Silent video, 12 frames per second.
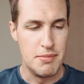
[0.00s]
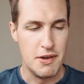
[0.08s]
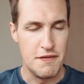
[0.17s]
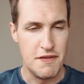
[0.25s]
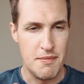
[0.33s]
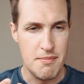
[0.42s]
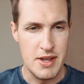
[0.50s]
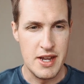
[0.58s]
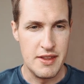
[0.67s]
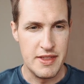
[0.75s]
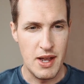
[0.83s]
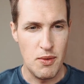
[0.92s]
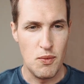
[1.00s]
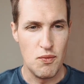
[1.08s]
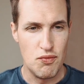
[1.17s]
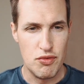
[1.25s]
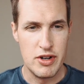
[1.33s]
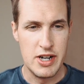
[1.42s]
but for me, that
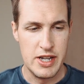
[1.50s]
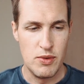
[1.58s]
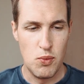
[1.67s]
really